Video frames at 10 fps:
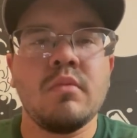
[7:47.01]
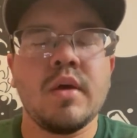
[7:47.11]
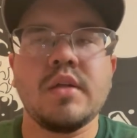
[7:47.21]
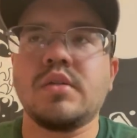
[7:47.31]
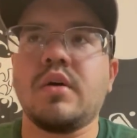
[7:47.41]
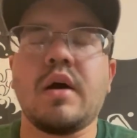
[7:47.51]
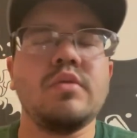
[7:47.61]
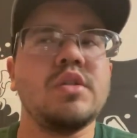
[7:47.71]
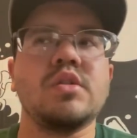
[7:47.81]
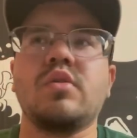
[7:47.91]
And so I
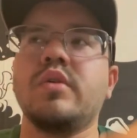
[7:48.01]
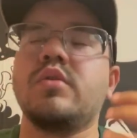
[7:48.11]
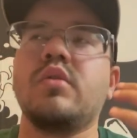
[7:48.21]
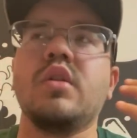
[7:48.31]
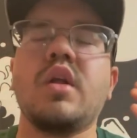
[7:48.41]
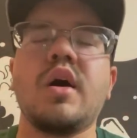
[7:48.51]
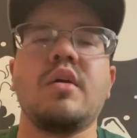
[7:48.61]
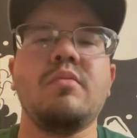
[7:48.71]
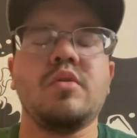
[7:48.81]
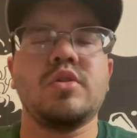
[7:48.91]
was just going through a lot
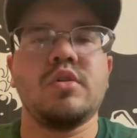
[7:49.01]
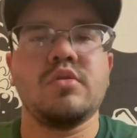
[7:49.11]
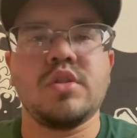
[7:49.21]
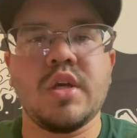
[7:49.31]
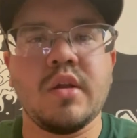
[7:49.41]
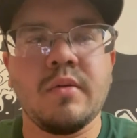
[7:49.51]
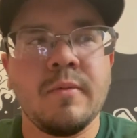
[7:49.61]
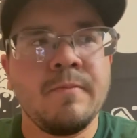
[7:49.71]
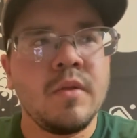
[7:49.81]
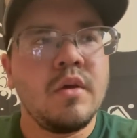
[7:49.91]
of emotional shit,
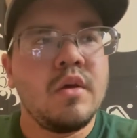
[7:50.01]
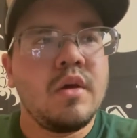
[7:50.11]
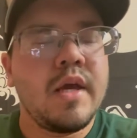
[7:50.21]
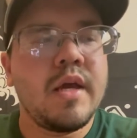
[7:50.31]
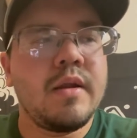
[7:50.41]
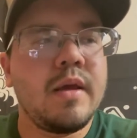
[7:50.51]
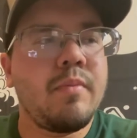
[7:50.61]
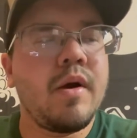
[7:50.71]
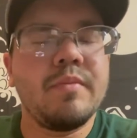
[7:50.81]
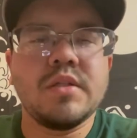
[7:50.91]
and it
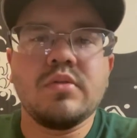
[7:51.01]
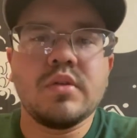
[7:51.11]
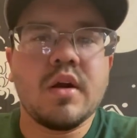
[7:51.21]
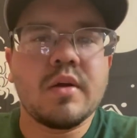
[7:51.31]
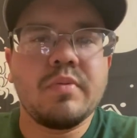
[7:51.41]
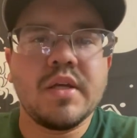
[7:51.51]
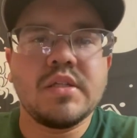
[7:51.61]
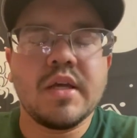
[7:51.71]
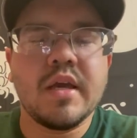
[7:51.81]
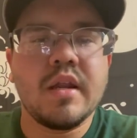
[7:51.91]
brought me to a dark
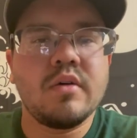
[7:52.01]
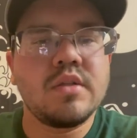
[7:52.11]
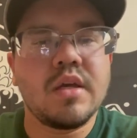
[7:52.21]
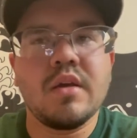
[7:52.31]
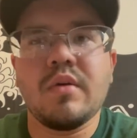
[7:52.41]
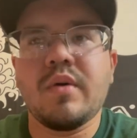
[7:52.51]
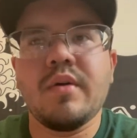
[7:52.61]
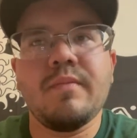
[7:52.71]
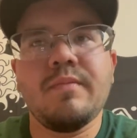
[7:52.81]
place again. I was like, you know what?